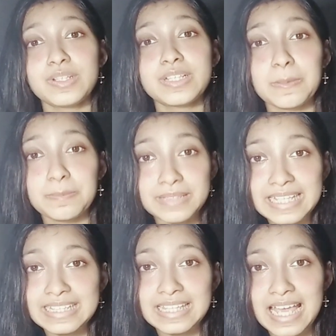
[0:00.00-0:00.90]
you'll
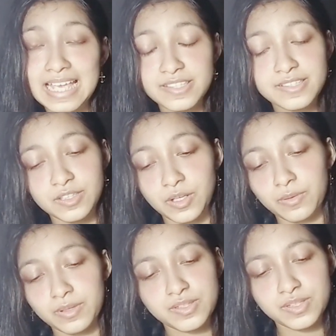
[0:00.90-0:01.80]
complain less.
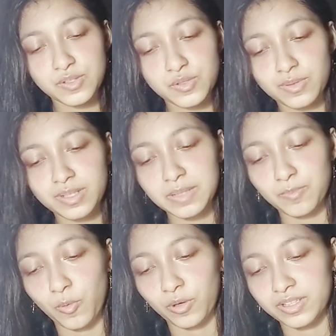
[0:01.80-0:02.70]
It's really
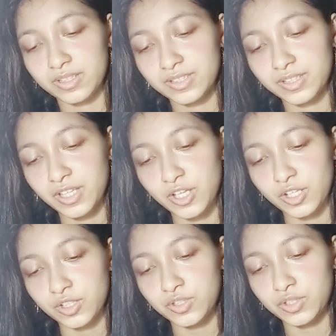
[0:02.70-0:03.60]
important
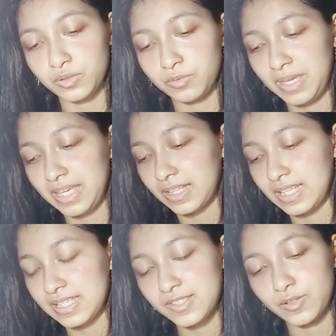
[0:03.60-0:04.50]
to make a
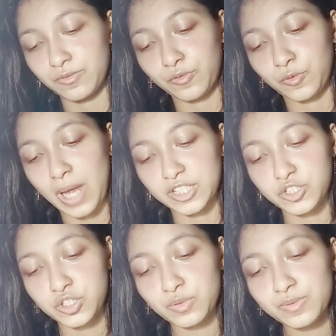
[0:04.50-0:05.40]
list of
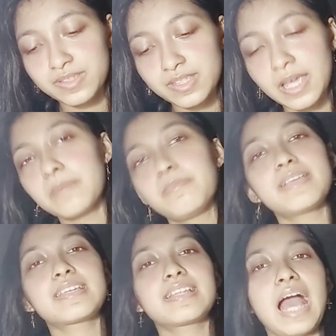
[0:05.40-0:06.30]
gratitudes.
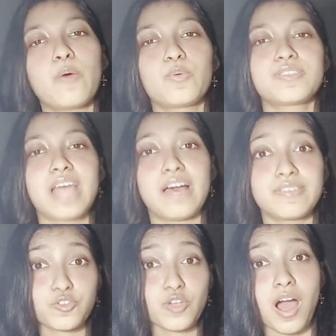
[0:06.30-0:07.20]
Basically, I was
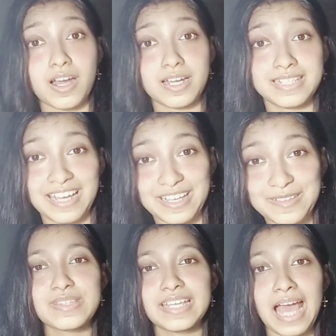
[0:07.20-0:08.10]
having such a hard
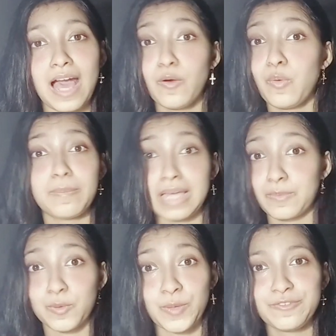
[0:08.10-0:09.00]
time. I was like, oh,
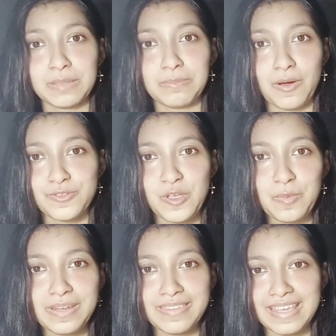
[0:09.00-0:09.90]
I'm grateful about
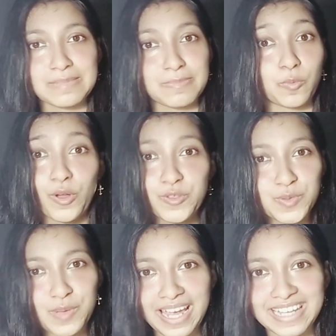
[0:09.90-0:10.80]
so many things, but
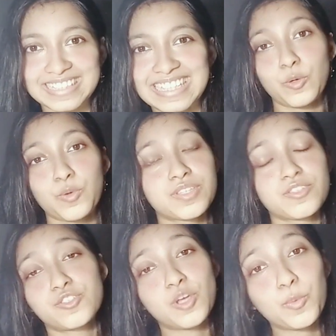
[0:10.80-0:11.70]
what to write? Those are
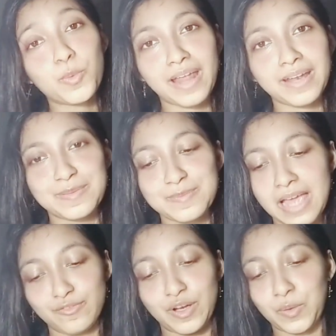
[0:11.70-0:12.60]
so random. If
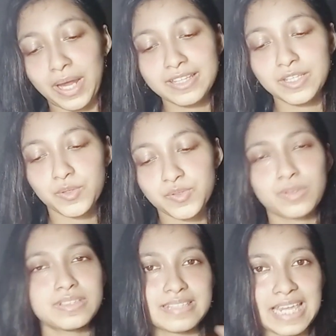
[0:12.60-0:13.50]
I write those, all
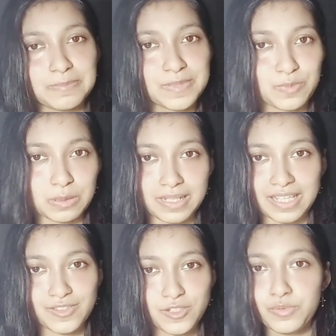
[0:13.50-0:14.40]
the statements will be
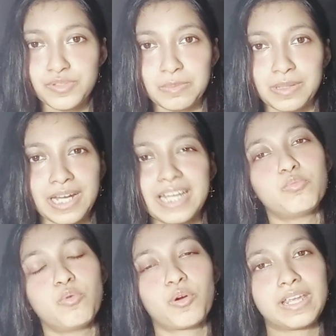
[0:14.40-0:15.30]
so similar and
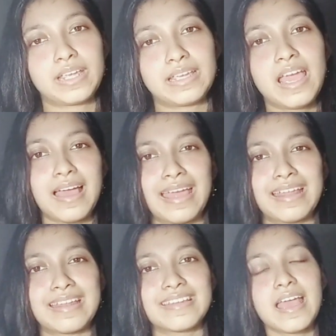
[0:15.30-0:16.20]
boring.
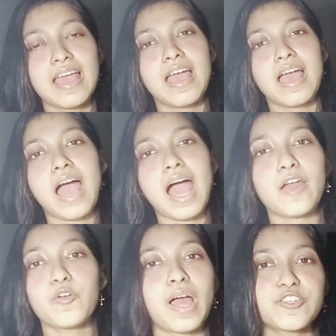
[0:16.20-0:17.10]
And I don't
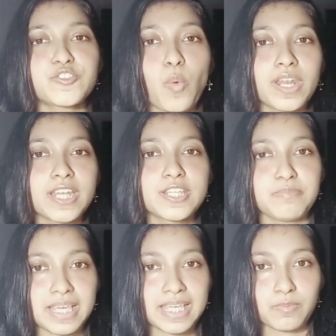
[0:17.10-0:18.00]
know, I just wanted to
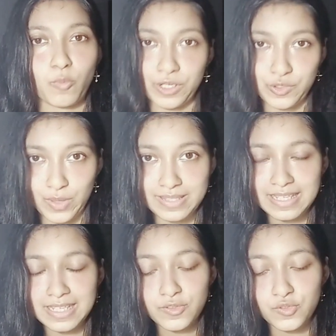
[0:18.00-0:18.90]
make it more
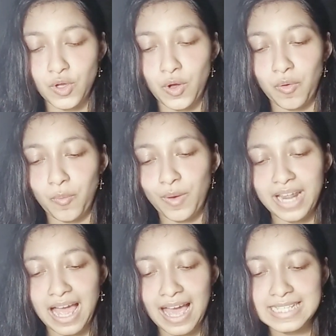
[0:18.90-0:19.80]
interesting. So what
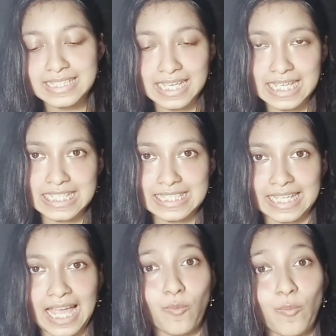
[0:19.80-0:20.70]
I did is
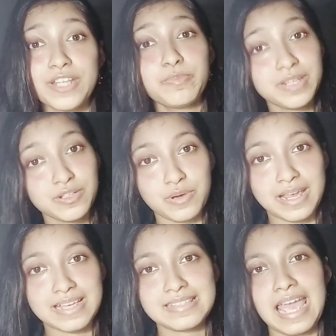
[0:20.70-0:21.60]
I went to
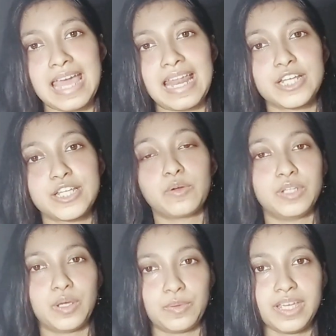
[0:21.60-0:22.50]
Pinterest and I
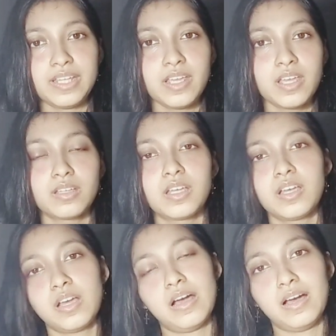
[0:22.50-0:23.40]
downloaded,
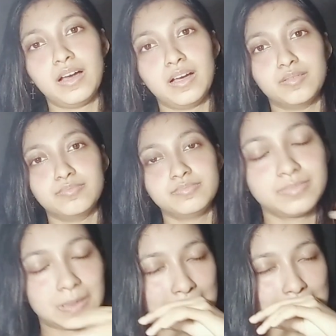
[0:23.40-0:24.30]

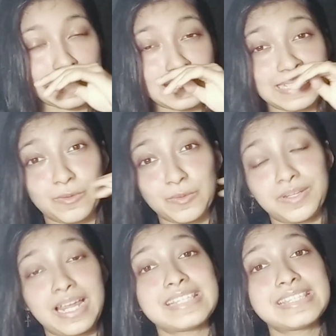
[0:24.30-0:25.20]
not exactly downloaded, I
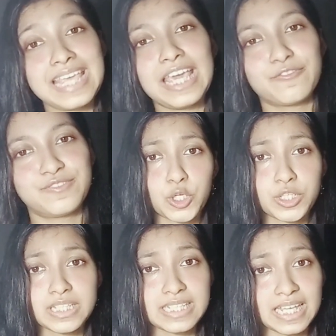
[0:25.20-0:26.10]
saved 30
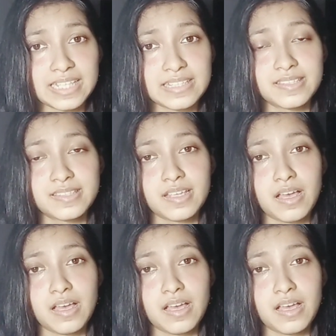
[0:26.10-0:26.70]
days